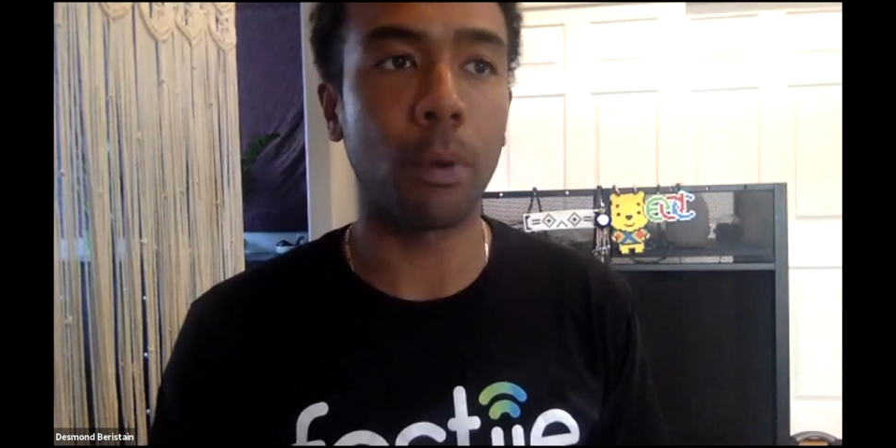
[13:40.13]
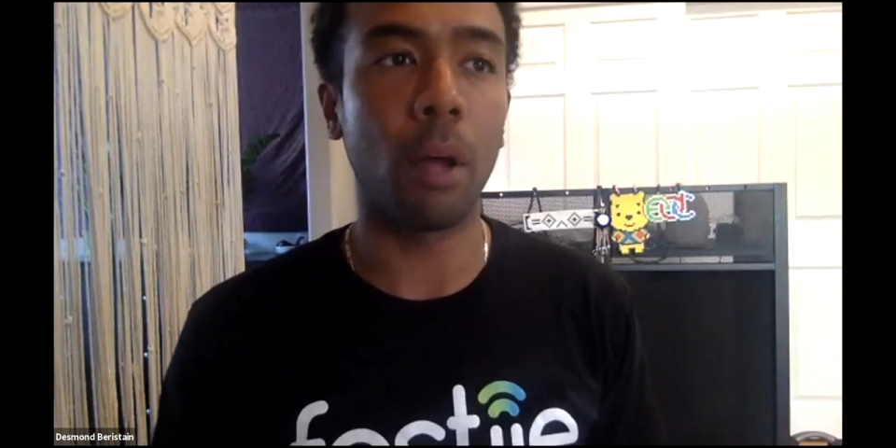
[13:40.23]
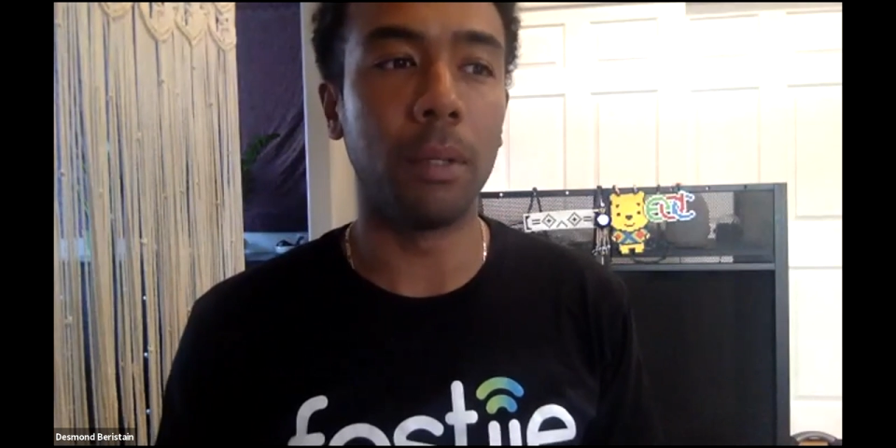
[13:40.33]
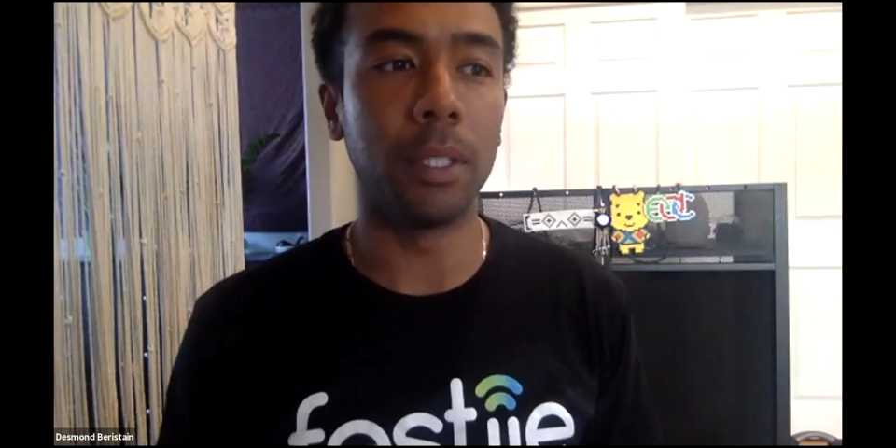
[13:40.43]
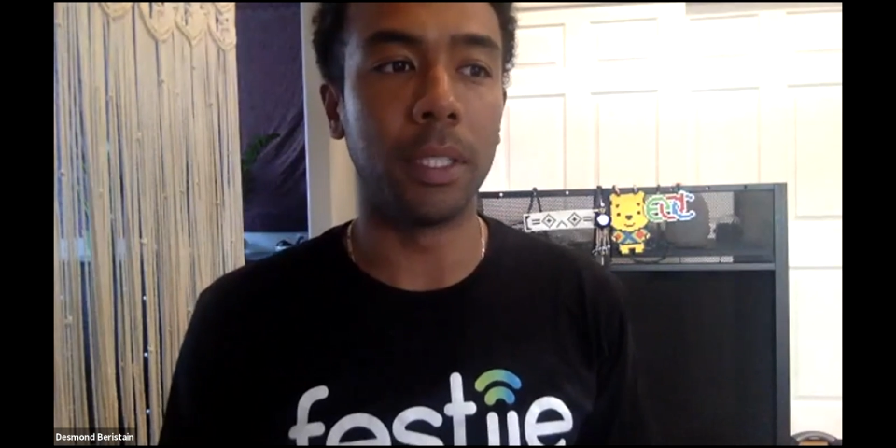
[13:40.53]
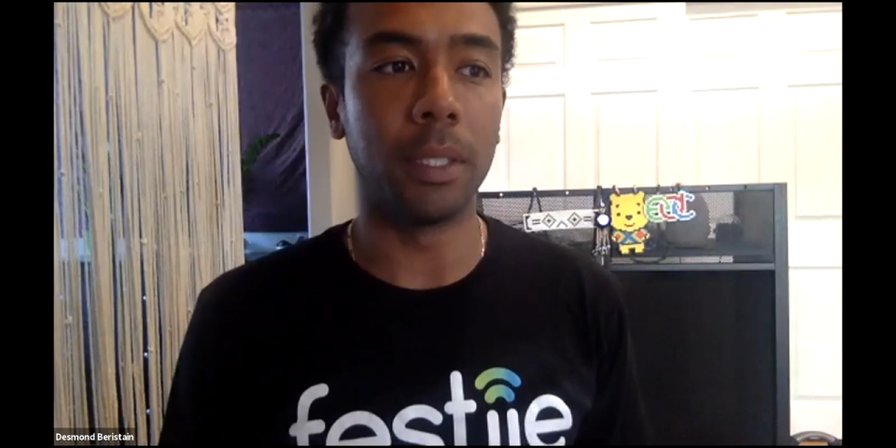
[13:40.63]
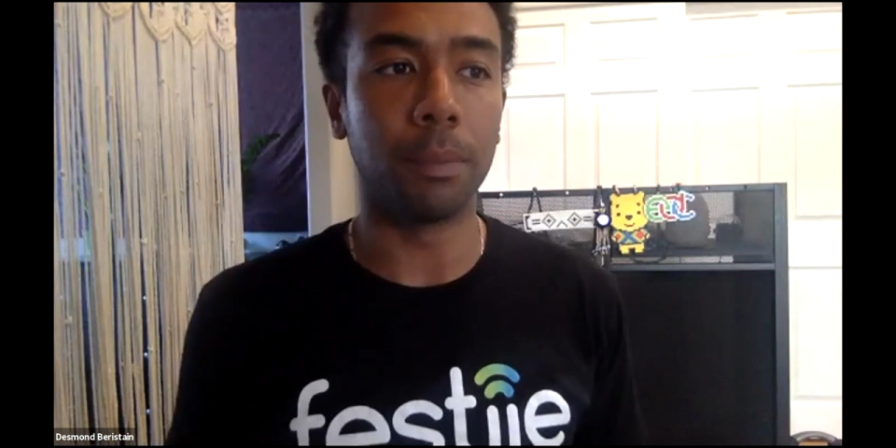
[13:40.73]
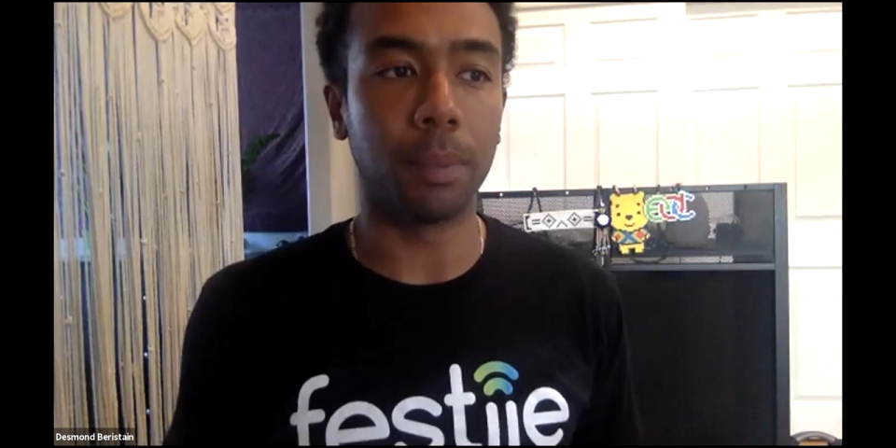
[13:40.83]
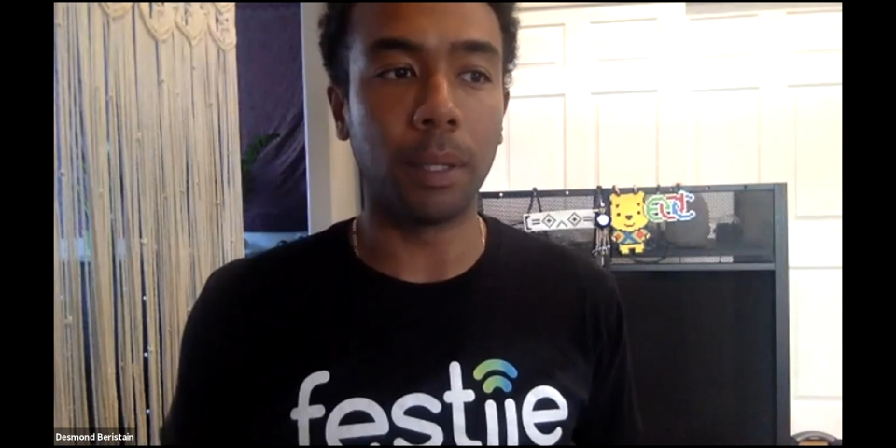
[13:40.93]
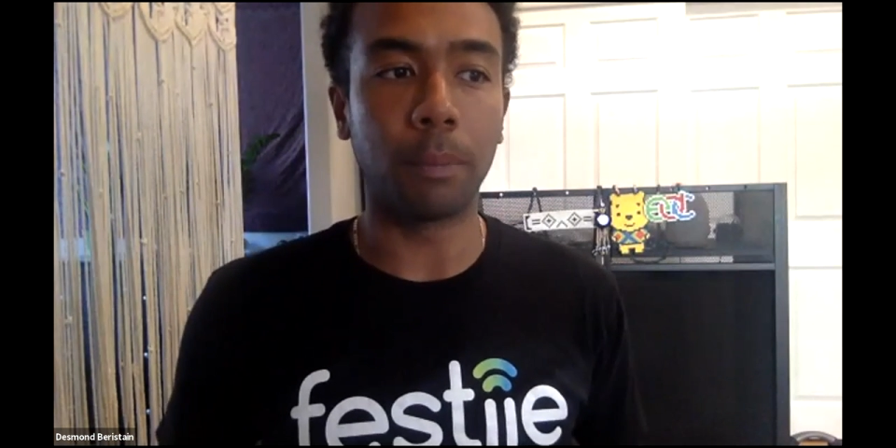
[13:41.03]

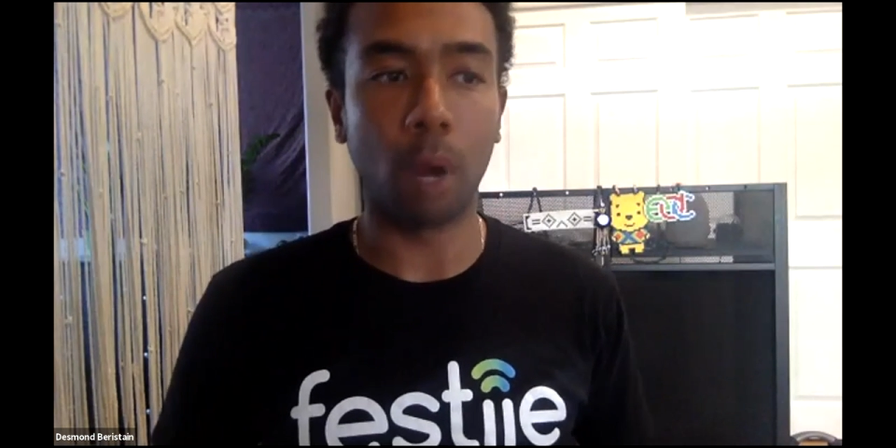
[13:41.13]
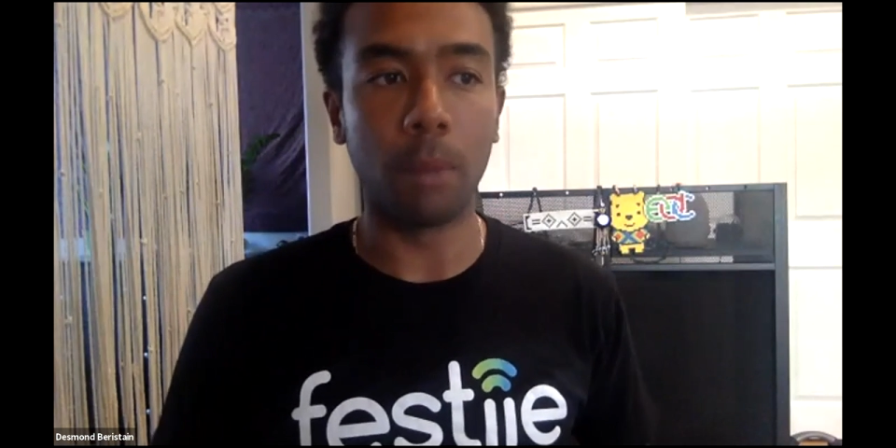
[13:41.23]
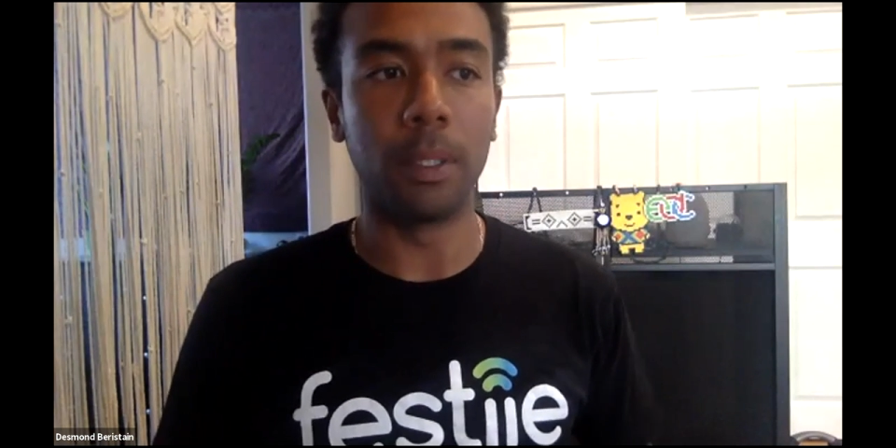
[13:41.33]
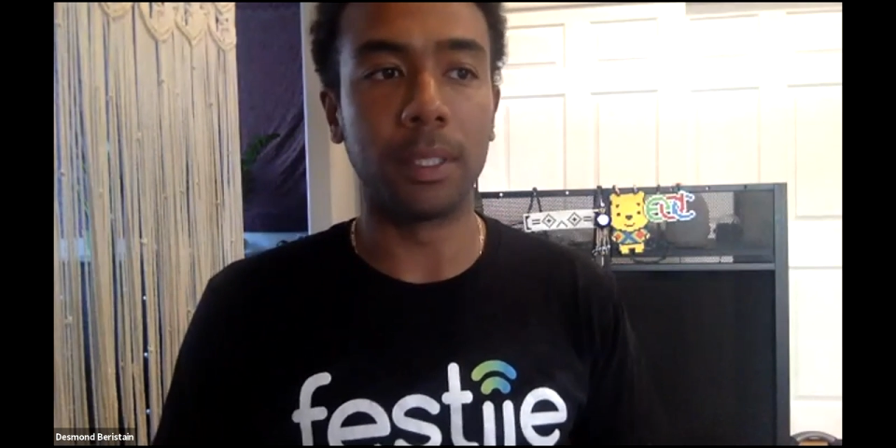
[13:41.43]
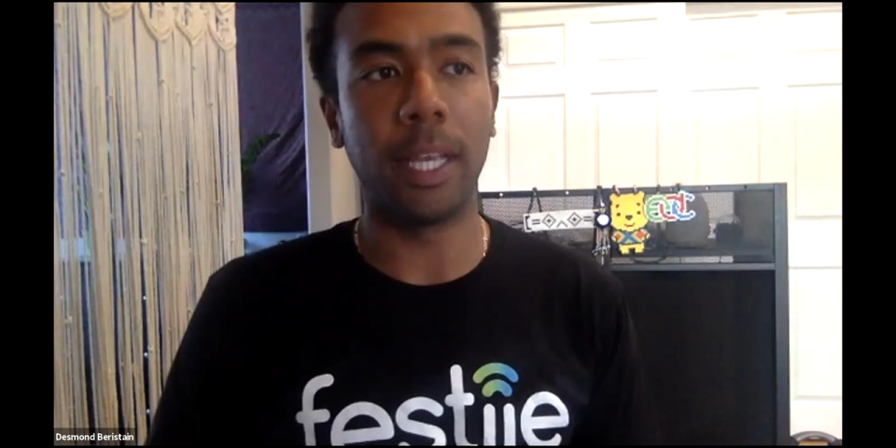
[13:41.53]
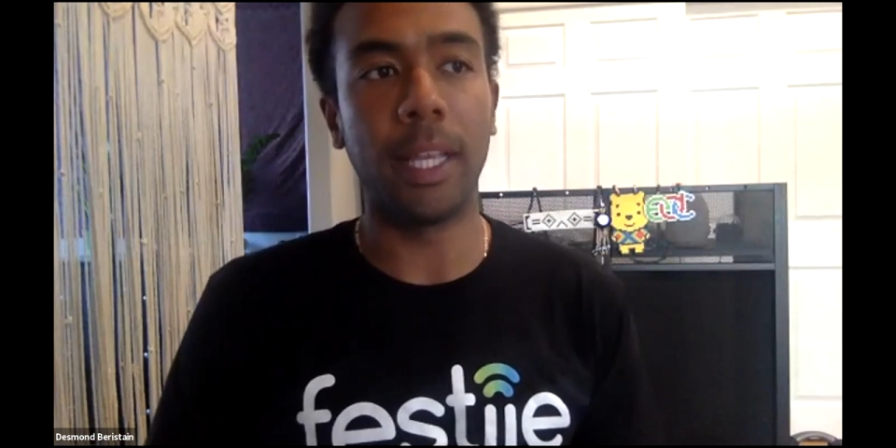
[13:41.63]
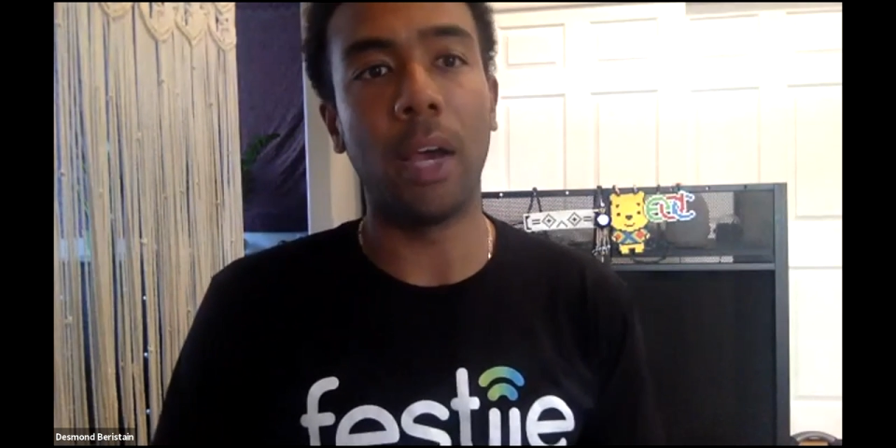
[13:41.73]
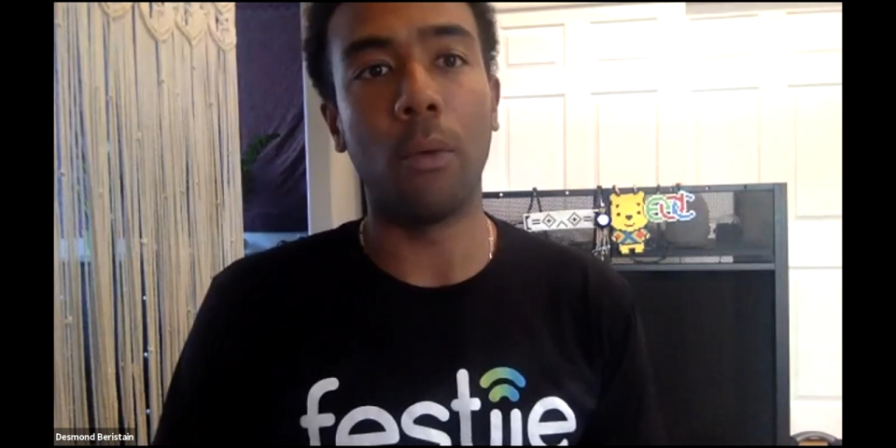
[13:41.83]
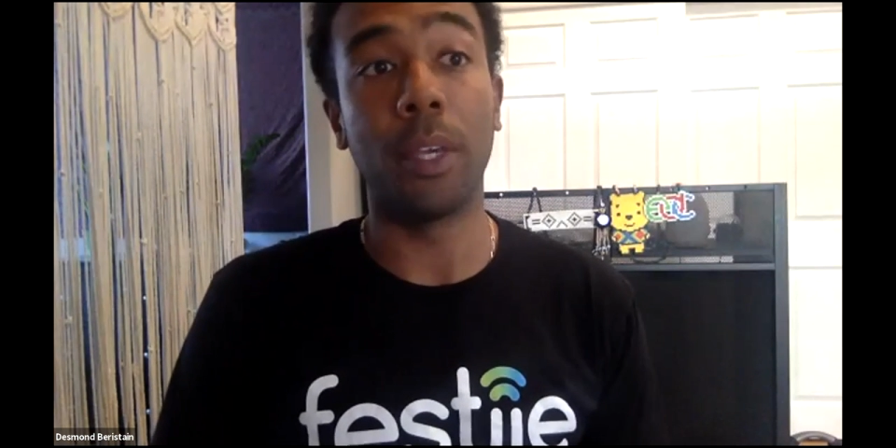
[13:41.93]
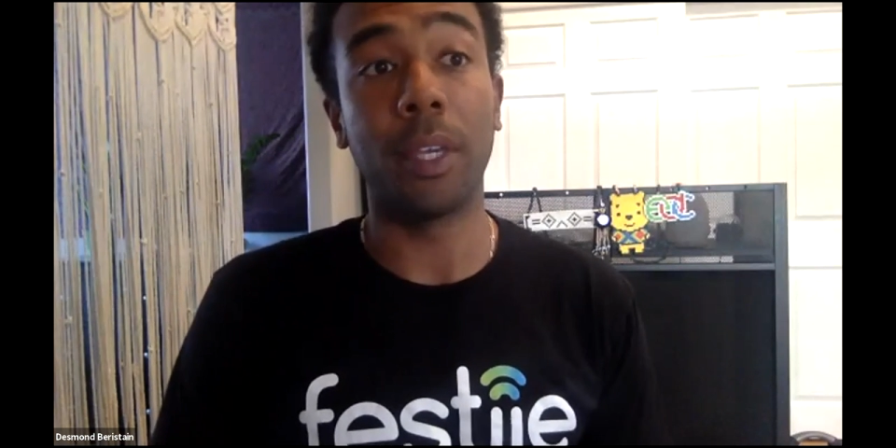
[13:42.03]
probably say that we